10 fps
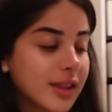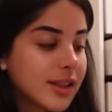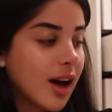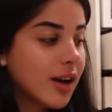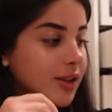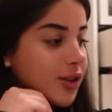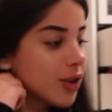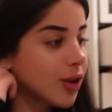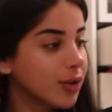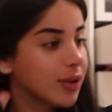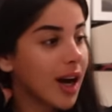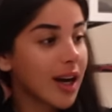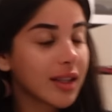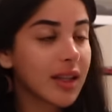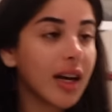started to show you
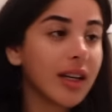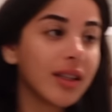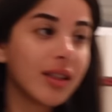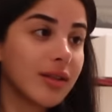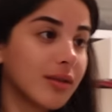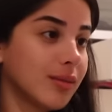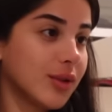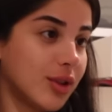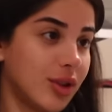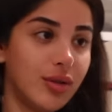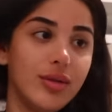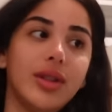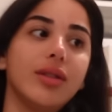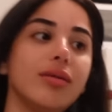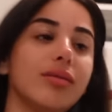guys like cute
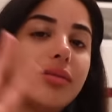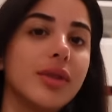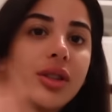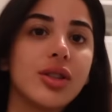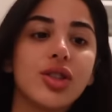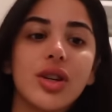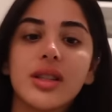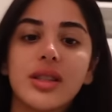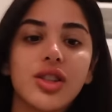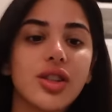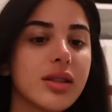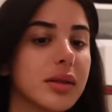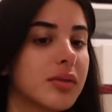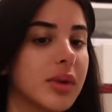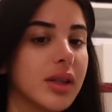little transitions
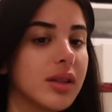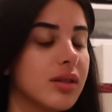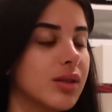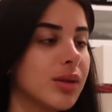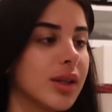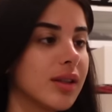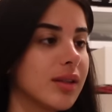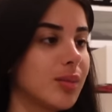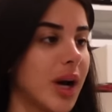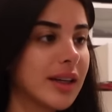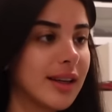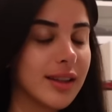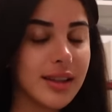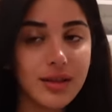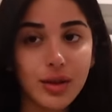of me doing packing
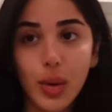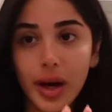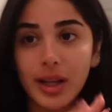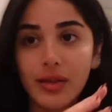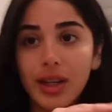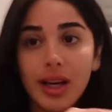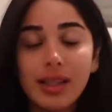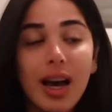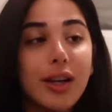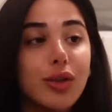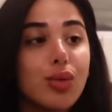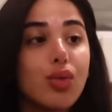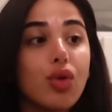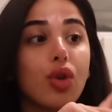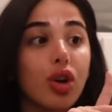and quickly realized that I do
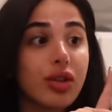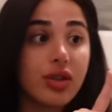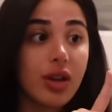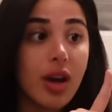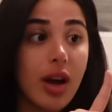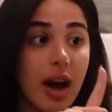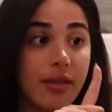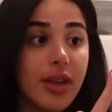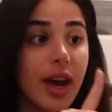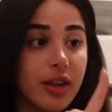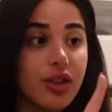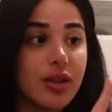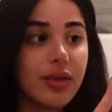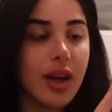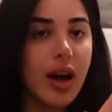not have the energy
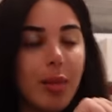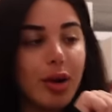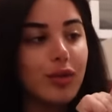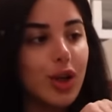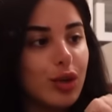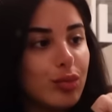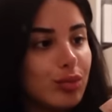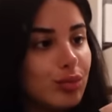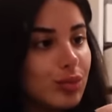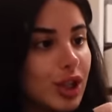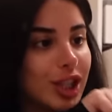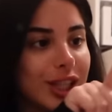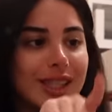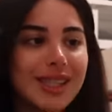for that. My room, as you can